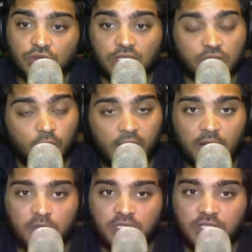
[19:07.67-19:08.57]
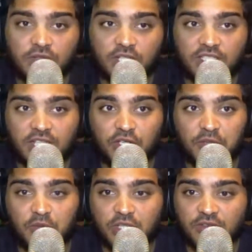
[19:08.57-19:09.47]
It's 100% free, to your
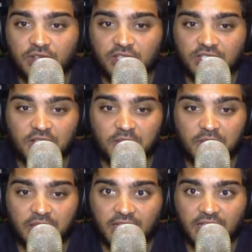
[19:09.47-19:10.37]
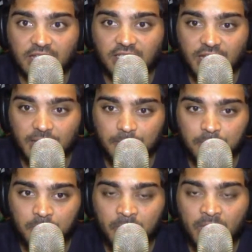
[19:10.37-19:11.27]
inbox every single month, as I said.
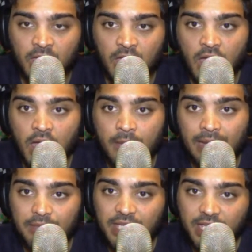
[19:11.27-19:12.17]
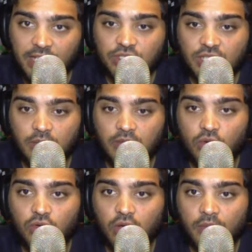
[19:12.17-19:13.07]
But let me get into some of your
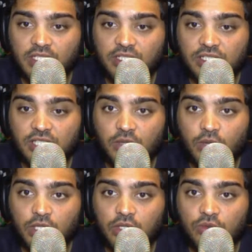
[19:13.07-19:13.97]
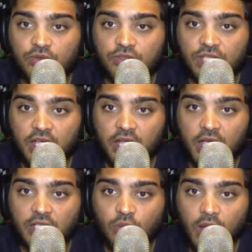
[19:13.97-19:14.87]
comments and see what you say
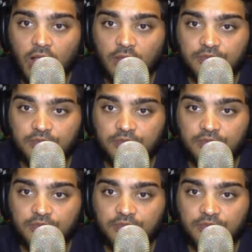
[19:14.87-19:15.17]
as well.